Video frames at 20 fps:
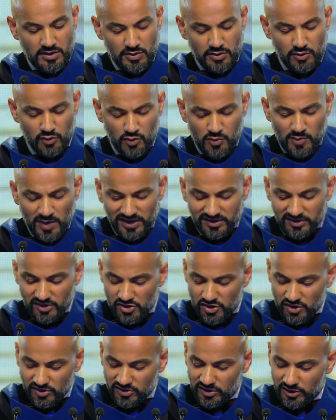Through my
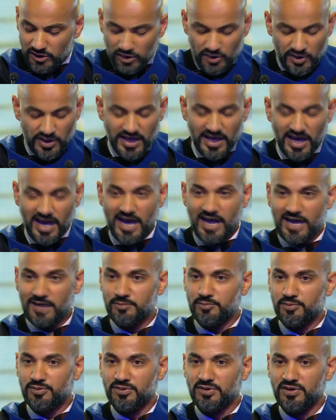digital learning
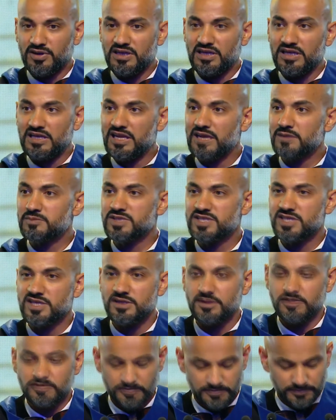app,
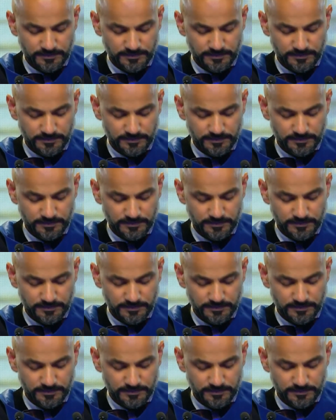Lamsa,